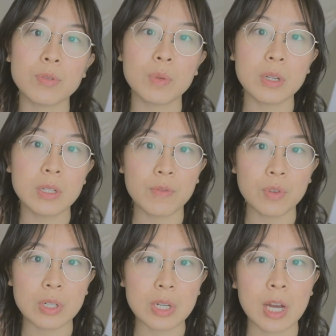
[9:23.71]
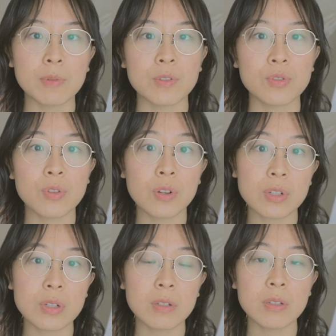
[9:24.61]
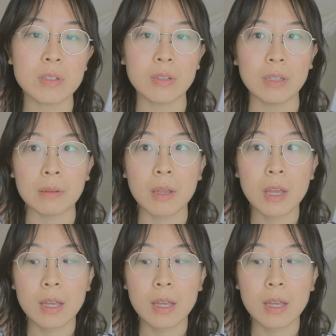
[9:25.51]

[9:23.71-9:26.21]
so many different types of structures and